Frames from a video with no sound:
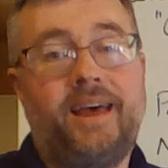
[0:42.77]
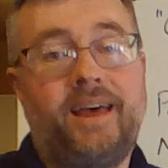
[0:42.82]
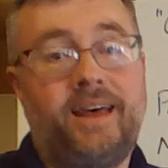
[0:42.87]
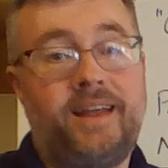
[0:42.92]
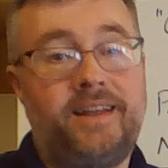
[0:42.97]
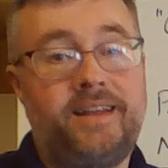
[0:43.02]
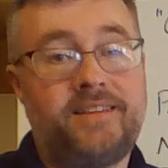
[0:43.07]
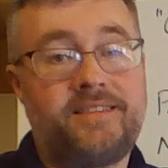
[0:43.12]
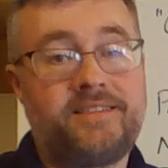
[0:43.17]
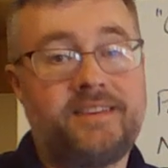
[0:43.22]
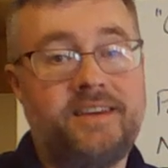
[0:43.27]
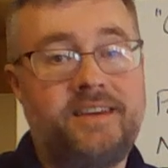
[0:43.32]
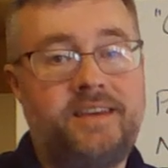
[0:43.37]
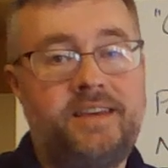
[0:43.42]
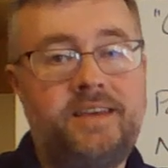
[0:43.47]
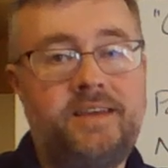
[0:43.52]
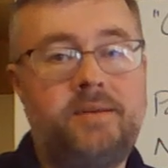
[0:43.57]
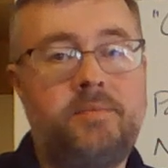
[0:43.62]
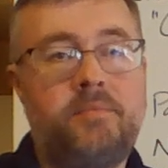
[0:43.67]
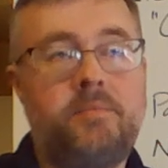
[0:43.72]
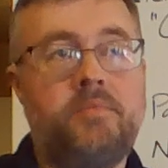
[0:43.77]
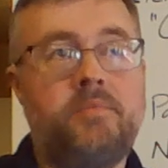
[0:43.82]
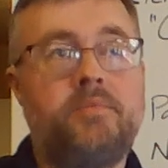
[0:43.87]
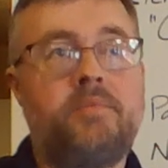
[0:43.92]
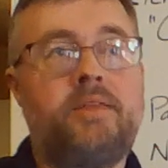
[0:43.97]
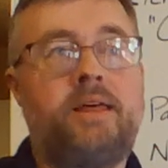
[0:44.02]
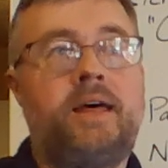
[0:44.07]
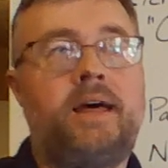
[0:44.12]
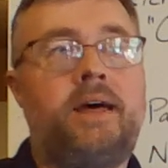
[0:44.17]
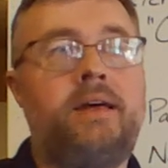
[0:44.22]
and it's a
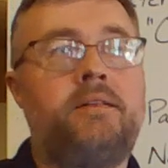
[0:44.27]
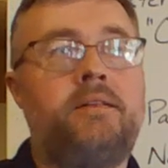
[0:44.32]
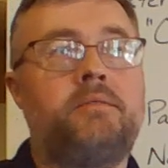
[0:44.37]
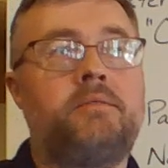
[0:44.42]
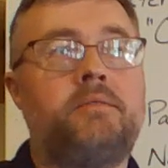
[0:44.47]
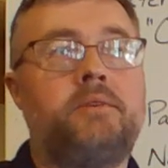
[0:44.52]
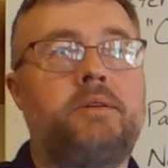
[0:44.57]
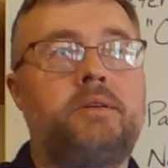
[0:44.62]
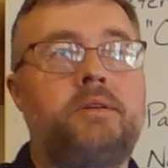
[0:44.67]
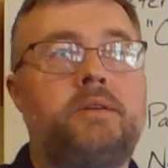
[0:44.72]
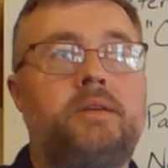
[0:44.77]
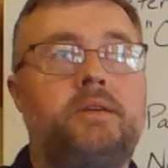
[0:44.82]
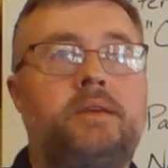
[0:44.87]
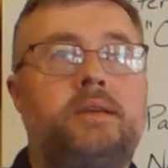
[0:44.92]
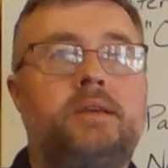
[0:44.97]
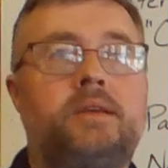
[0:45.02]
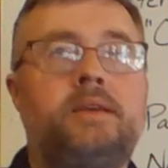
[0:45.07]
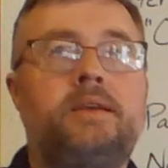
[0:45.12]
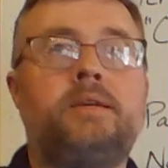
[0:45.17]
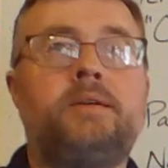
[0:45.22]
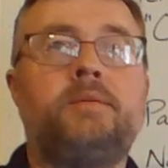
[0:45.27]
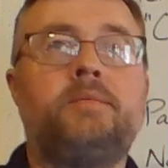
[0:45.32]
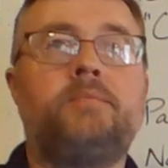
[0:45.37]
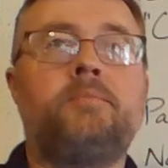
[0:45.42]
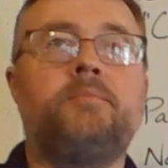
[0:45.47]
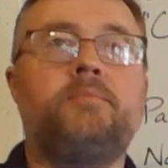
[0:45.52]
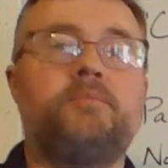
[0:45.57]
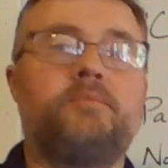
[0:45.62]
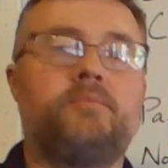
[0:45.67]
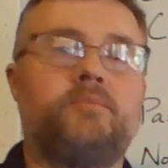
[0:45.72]
hymn that he
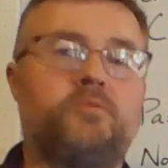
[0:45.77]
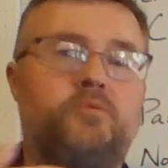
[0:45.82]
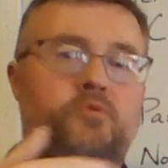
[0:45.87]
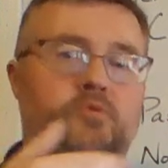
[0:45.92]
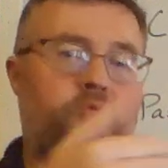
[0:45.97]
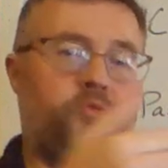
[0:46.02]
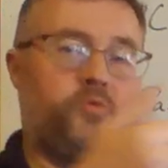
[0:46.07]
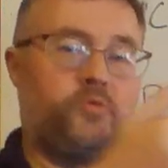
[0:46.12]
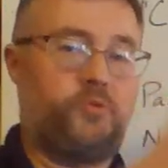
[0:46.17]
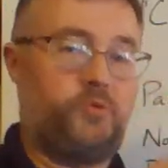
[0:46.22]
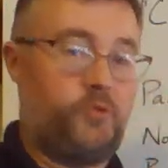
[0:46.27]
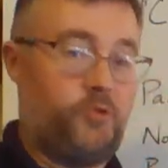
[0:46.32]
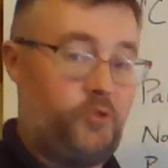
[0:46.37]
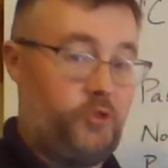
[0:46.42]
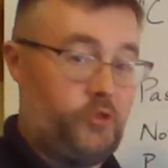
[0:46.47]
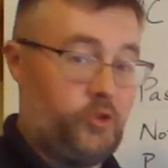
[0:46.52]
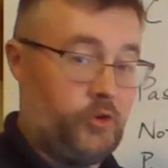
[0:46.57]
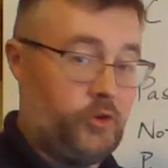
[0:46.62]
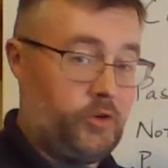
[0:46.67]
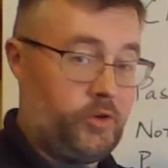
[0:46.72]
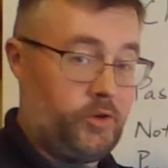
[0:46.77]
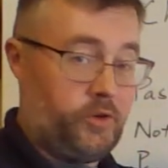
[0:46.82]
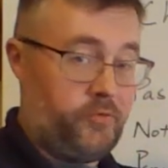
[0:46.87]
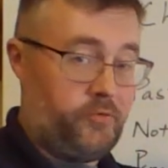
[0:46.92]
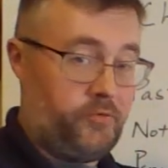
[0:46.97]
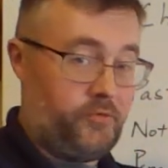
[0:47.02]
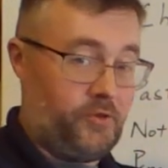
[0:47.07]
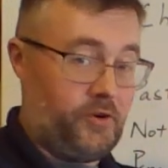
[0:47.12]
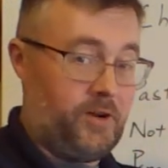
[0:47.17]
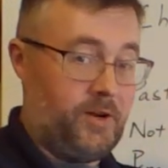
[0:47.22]
took
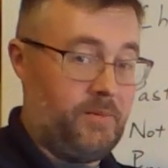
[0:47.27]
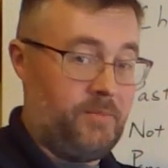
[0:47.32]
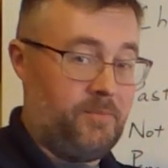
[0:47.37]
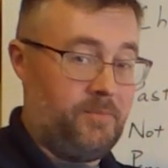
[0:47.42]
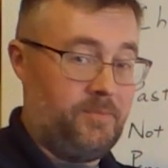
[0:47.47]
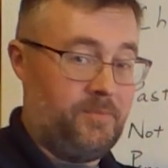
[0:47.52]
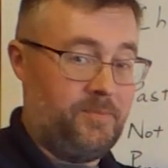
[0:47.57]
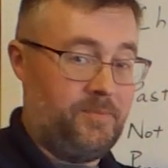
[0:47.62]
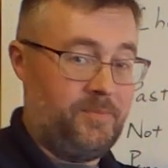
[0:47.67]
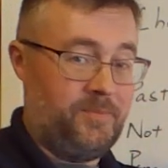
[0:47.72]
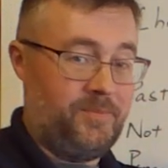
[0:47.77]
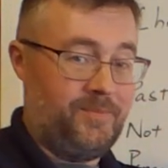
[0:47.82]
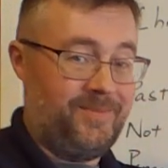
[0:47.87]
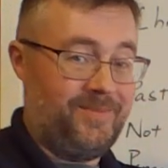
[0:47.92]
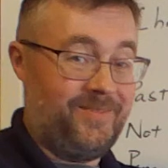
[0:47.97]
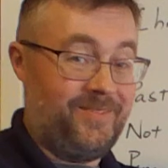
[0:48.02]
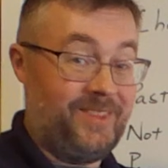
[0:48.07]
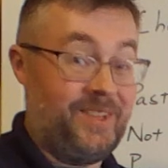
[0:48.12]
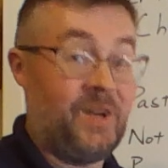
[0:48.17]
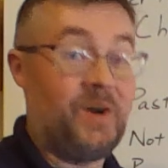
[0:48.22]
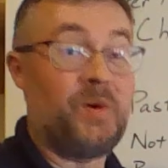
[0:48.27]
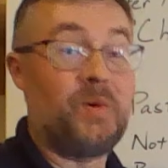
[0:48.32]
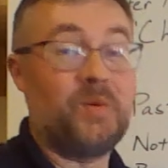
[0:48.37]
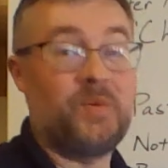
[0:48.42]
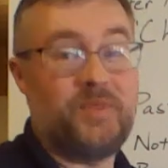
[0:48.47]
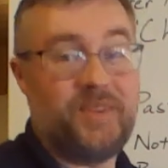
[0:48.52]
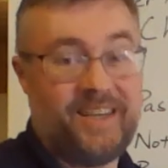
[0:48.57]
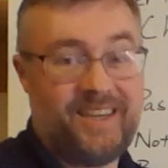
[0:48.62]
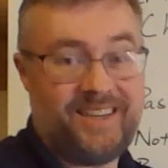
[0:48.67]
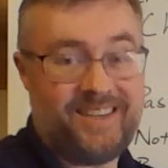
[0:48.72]
from the
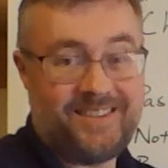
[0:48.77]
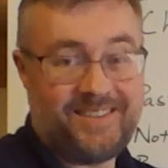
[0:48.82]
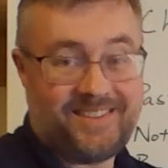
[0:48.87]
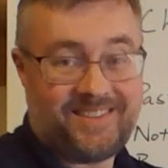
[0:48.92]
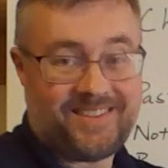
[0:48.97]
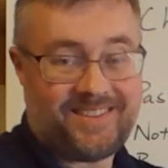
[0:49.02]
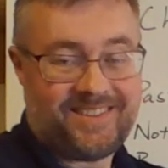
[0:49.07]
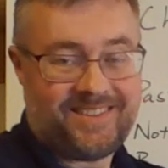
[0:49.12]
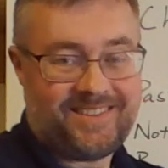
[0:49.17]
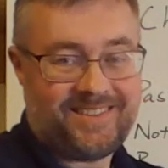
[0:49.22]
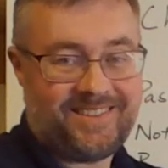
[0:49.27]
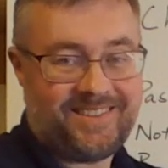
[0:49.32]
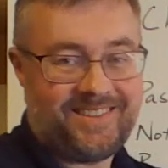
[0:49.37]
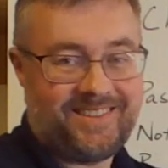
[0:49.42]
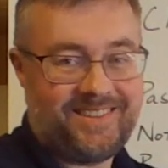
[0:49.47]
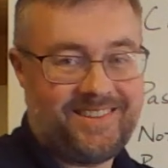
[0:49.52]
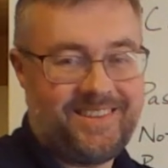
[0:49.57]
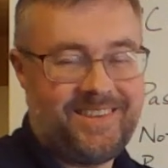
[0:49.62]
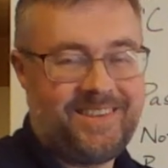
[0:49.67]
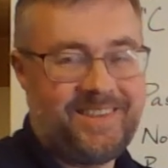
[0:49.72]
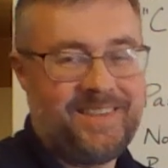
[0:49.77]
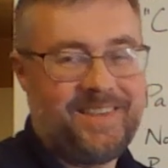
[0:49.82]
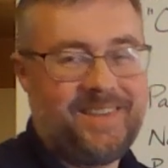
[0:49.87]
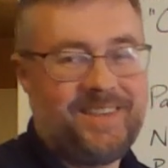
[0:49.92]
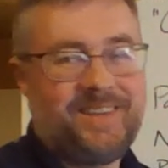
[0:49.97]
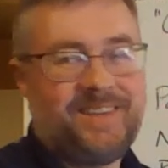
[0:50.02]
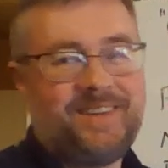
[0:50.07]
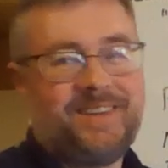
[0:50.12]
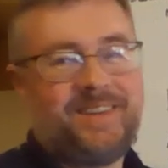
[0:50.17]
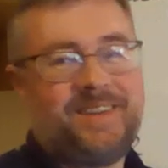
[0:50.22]
old days
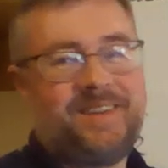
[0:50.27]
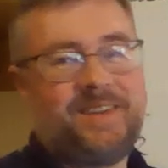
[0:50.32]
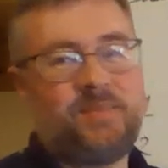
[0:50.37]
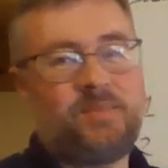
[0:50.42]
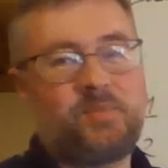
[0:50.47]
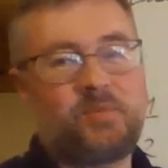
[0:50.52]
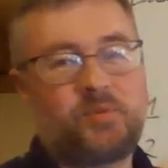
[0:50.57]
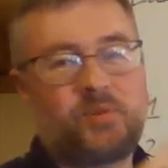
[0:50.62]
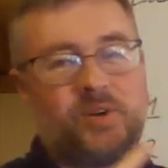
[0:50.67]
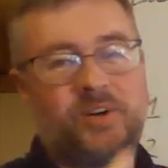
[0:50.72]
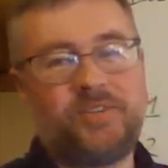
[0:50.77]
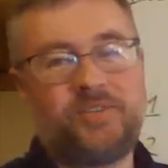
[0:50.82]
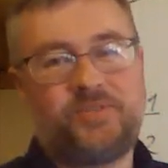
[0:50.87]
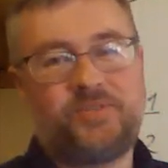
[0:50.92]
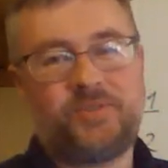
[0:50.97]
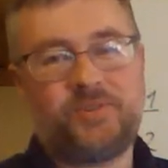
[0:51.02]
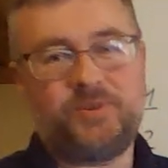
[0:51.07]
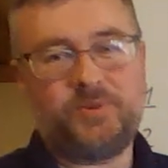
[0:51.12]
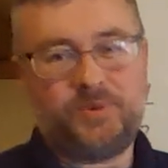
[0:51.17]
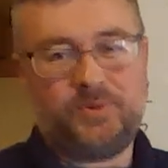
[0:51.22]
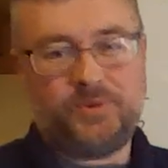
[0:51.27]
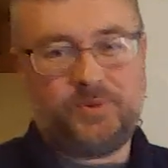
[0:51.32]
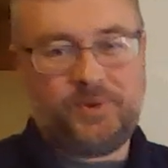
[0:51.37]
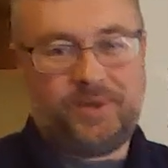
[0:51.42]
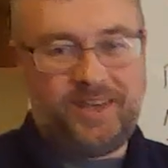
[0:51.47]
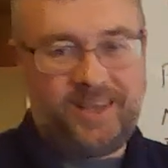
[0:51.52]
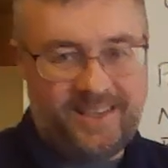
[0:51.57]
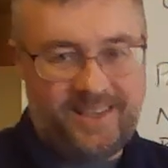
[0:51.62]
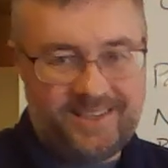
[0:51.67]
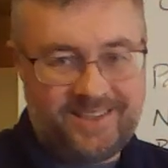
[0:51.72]
and brought to
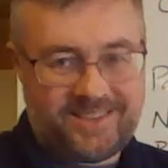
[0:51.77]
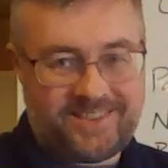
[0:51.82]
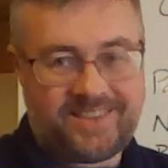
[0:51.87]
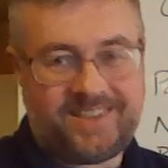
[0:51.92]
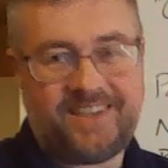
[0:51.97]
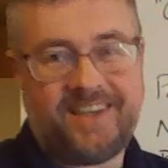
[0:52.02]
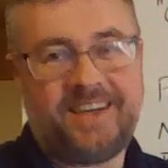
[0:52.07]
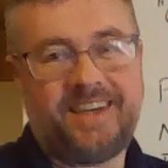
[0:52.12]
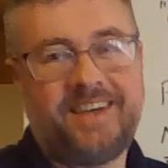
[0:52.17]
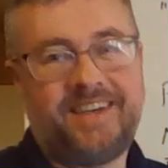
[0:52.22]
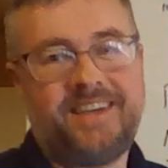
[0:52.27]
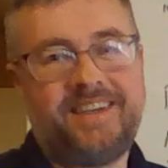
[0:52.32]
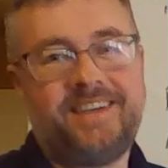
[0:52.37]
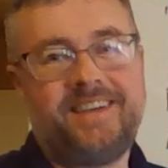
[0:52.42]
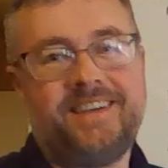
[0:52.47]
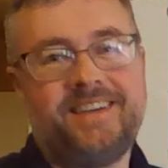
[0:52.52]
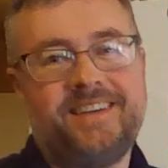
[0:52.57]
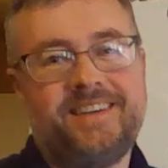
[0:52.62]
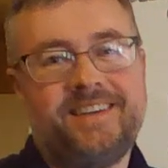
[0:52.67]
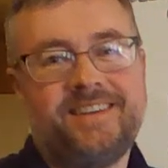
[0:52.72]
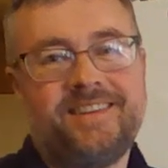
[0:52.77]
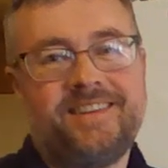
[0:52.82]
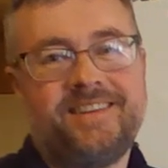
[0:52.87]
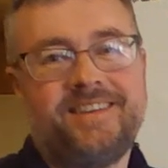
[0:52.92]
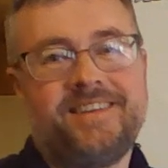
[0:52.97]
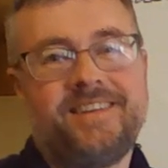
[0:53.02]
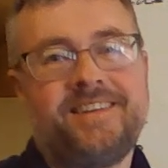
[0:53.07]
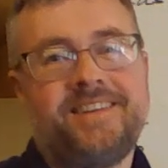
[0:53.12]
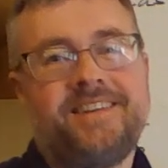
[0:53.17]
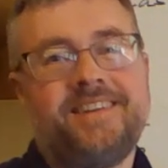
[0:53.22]
his day
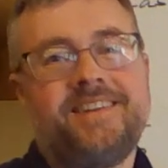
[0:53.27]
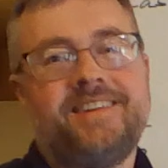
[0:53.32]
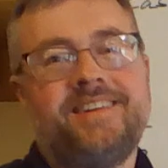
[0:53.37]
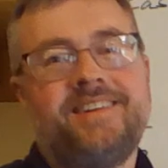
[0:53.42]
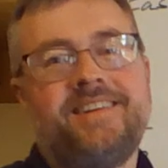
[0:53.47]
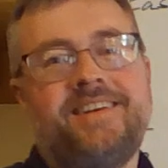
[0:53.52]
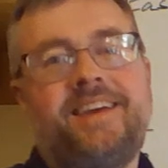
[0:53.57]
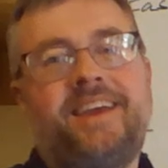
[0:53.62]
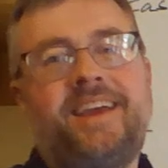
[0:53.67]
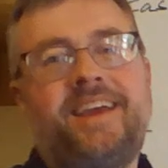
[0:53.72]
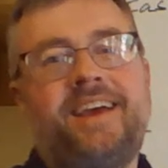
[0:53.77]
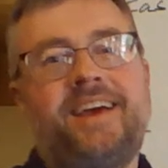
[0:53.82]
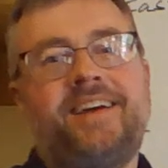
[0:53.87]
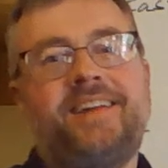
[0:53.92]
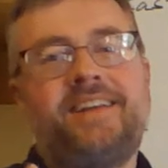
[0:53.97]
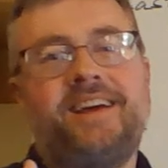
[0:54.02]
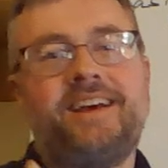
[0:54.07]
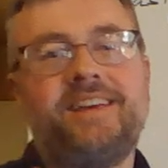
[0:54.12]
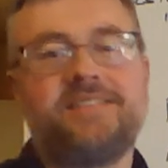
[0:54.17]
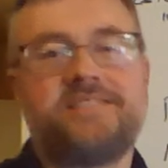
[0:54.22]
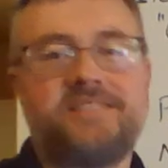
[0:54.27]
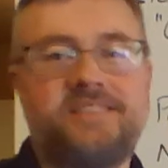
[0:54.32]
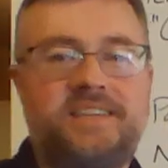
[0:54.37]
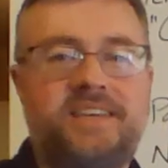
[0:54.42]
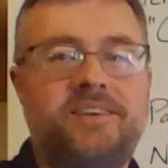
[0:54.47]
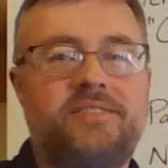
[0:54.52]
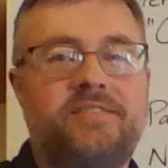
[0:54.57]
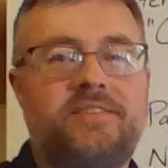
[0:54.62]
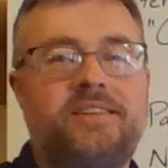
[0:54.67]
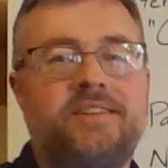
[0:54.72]
and has
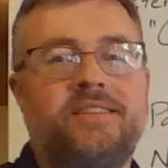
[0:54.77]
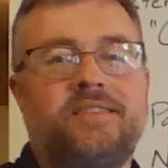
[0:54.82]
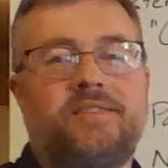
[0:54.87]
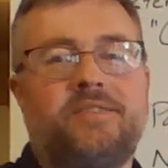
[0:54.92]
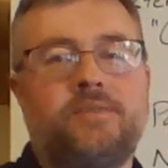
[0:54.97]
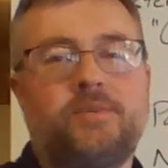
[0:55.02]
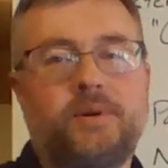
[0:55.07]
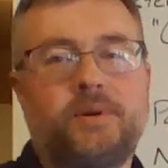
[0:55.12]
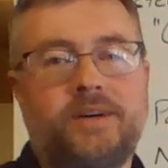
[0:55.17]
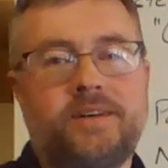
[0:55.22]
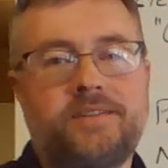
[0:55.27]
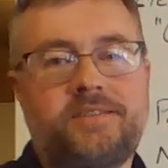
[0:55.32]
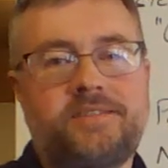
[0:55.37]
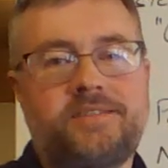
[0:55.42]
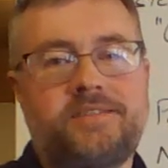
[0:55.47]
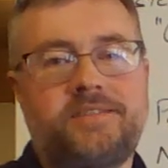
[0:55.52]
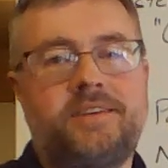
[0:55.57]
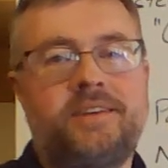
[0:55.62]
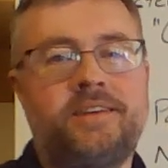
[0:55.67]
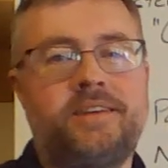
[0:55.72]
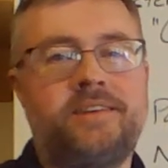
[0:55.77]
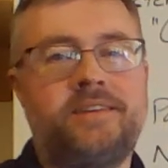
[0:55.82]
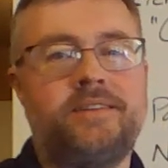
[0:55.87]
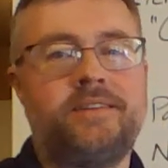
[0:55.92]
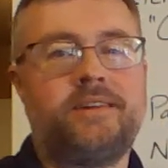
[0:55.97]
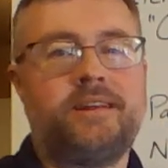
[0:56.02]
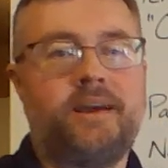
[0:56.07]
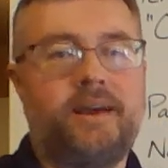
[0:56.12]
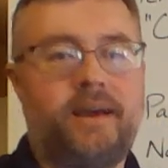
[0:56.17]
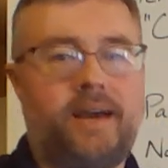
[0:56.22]
given it to us
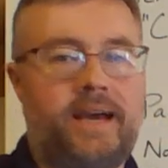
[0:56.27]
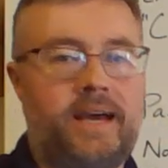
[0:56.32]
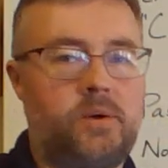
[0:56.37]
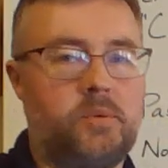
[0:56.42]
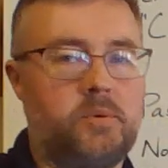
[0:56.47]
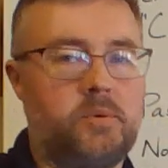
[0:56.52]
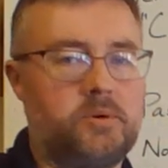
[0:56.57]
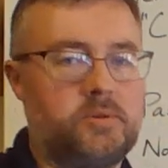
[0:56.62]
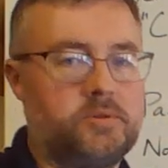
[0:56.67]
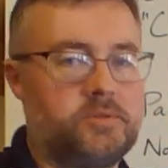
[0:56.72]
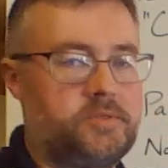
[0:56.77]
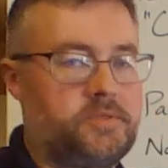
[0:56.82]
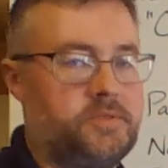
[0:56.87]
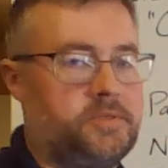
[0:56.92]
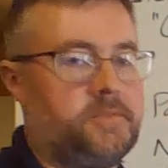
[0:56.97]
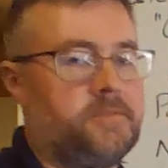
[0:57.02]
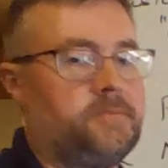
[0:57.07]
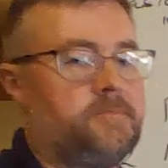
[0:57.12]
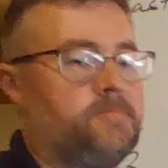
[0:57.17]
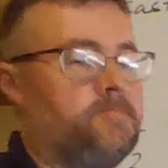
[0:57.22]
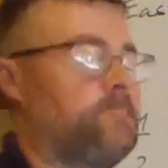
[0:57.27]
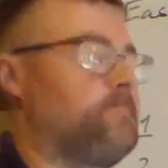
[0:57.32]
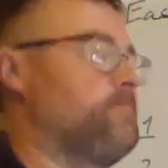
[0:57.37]
in ours.